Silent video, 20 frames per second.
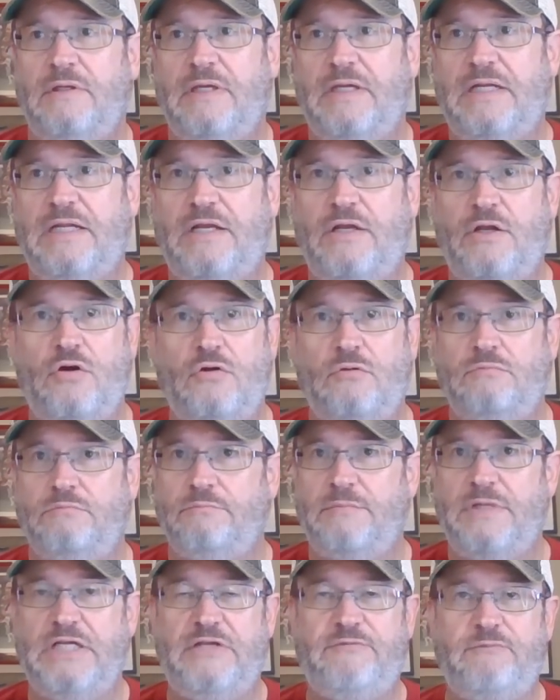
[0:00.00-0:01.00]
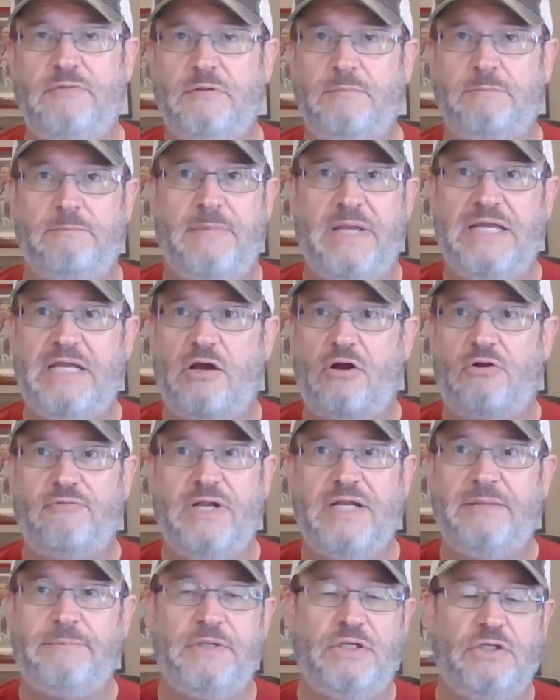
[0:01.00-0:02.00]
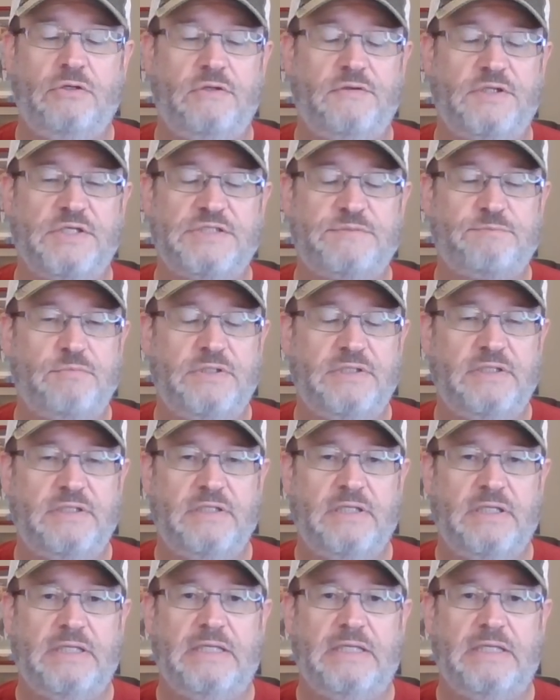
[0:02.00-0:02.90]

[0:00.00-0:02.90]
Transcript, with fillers: and I know many of you may already be doing this, but